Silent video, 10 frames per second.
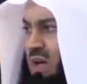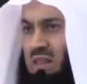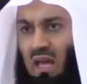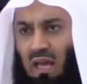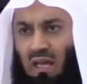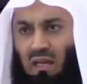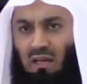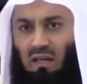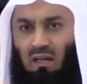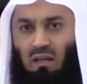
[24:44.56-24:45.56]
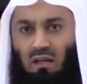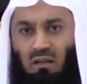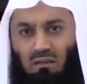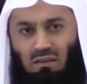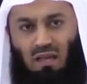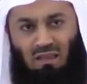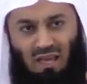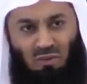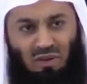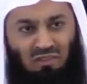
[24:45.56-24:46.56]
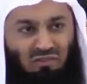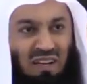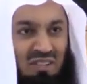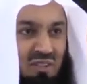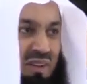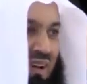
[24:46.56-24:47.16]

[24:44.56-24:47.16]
were they? They were the friends of